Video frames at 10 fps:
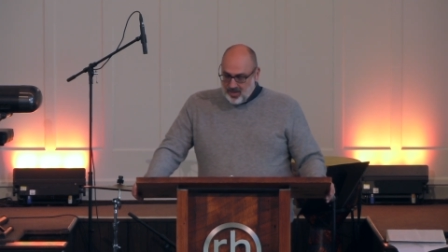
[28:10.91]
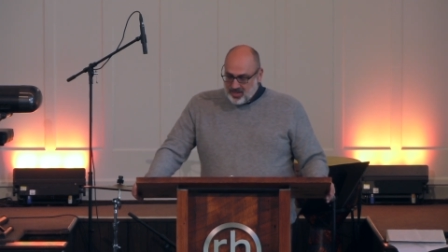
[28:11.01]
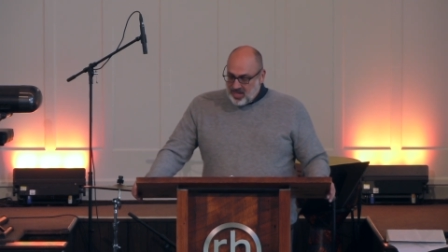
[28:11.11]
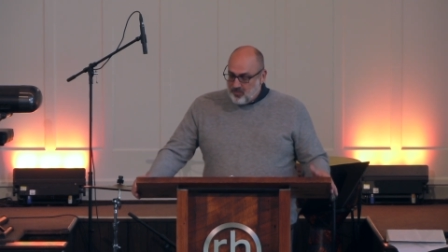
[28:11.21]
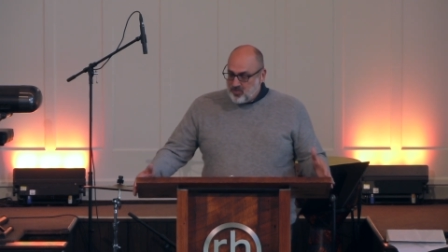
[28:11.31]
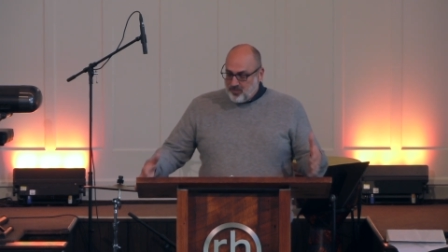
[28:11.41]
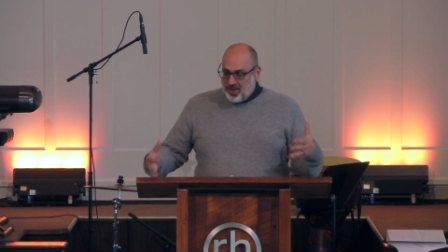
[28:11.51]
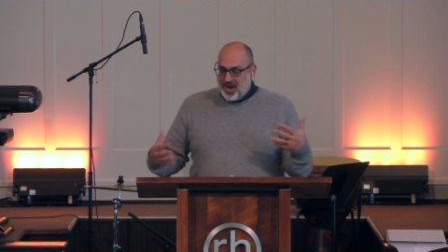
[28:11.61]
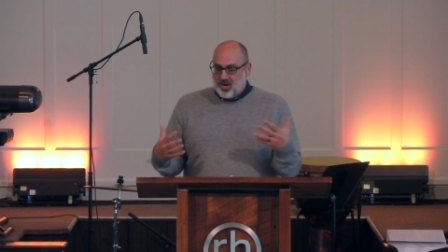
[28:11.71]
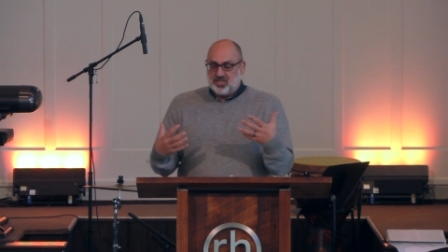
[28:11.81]
Come
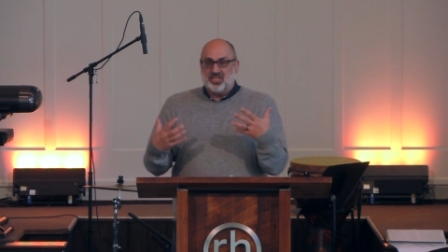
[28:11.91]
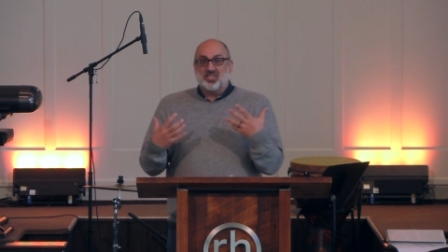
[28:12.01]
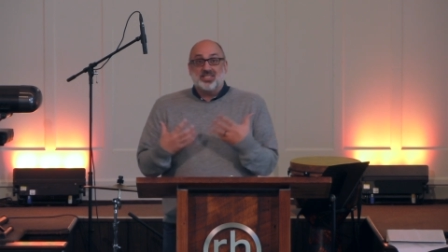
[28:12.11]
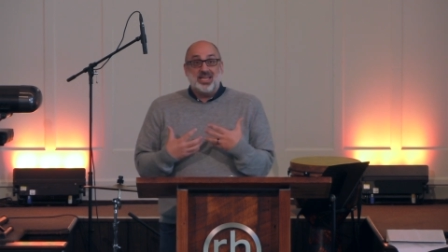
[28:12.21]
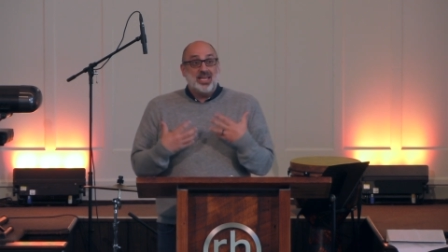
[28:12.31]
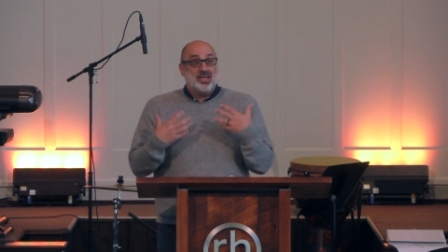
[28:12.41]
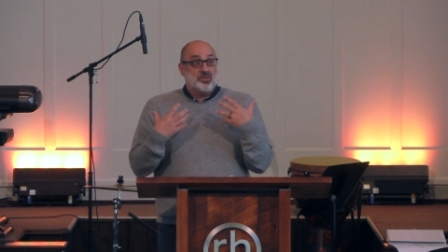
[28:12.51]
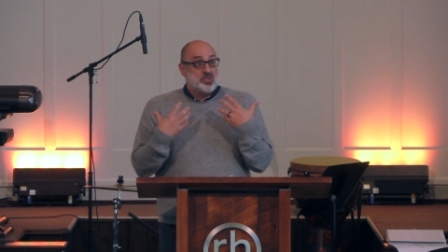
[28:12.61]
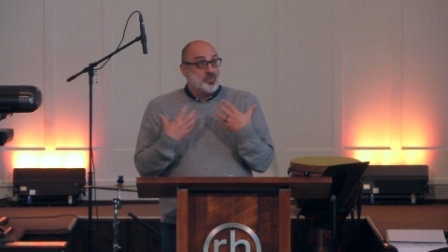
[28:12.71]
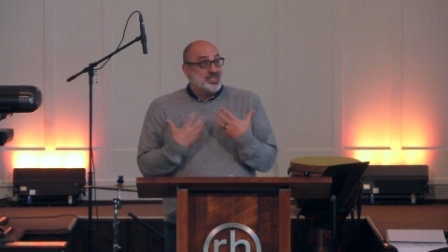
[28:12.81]
prepared to
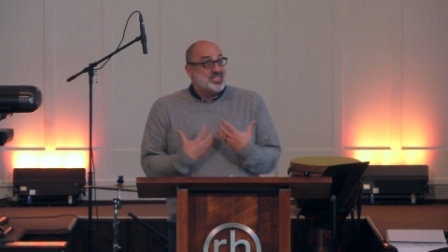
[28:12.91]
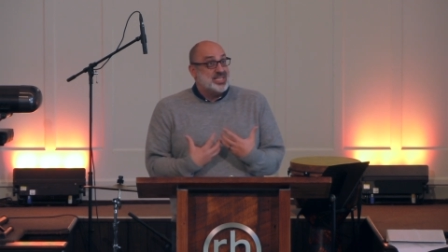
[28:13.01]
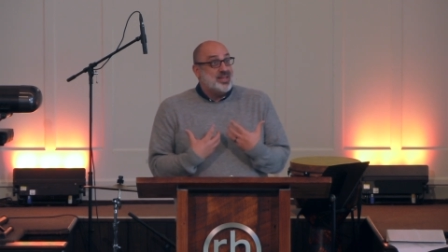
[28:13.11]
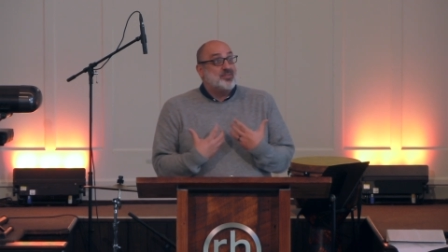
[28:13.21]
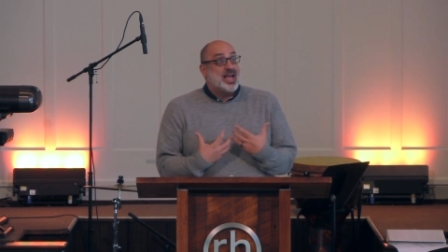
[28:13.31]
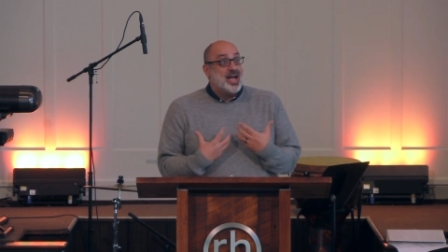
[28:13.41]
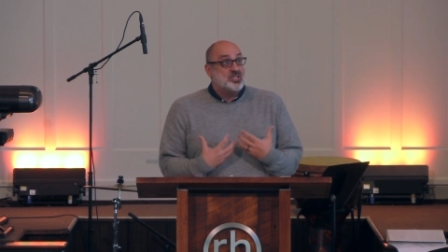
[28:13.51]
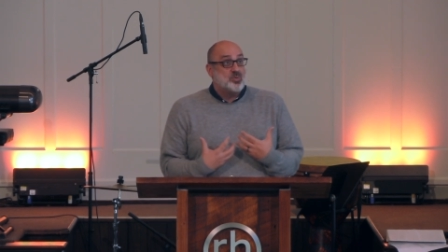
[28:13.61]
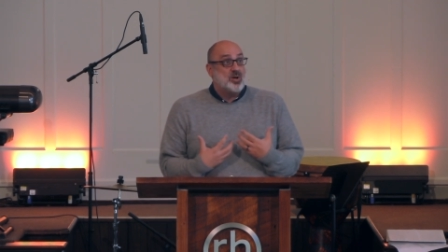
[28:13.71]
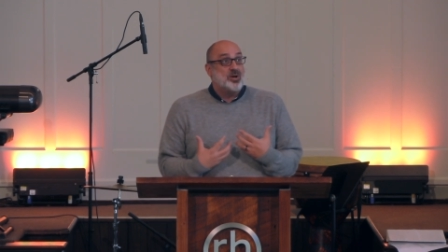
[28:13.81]
see to receive
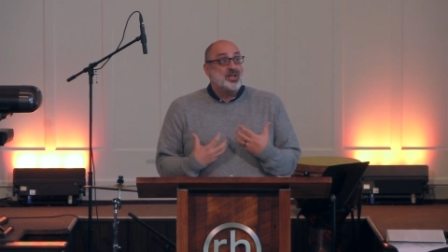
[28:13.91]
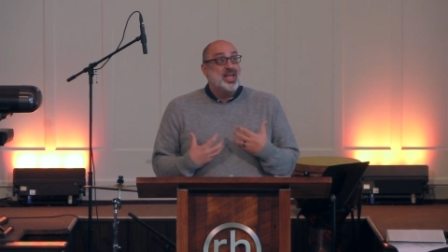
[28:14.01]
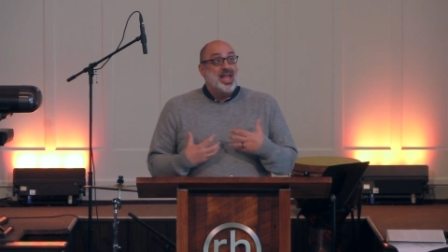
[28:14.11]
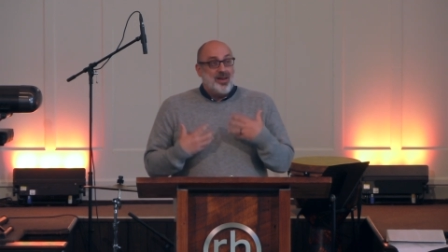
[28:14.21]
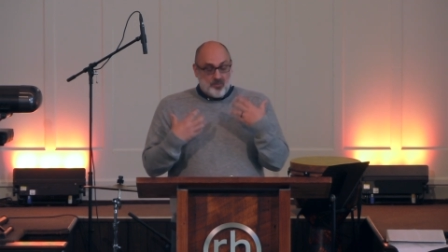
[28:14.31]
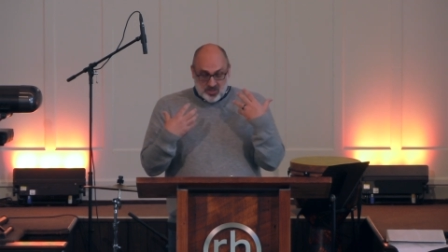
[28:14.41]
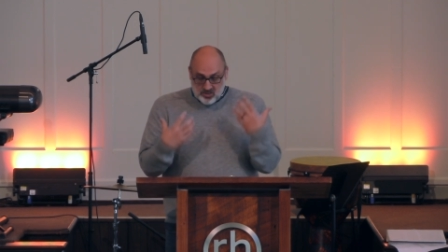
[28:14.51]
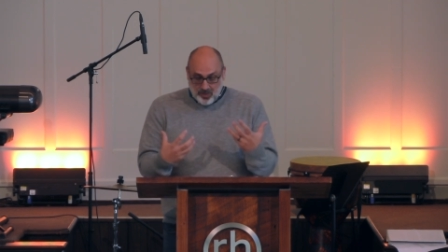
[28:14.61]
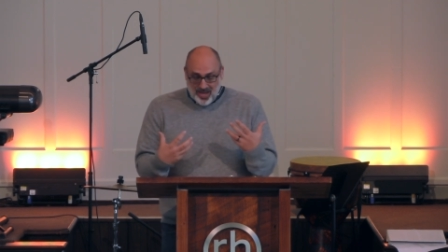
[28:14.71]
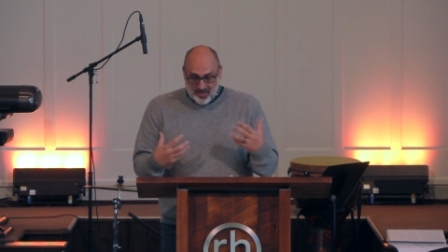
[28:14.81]
God's word and
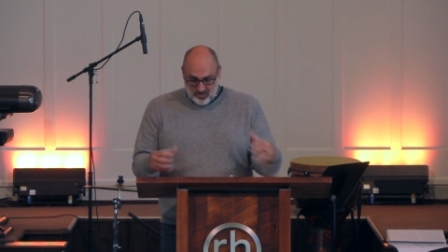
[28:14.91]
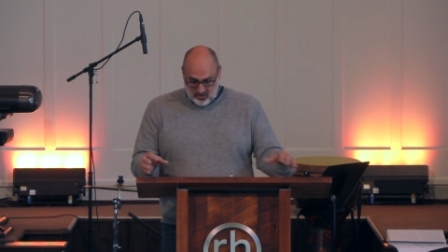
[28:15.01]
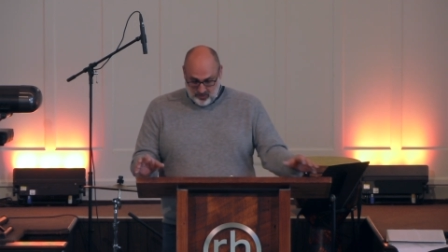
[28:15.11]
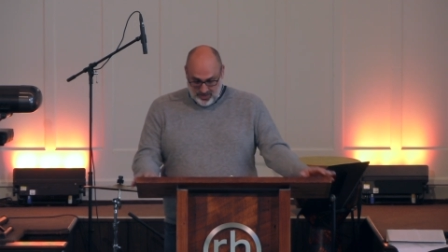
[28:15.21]
respond to it.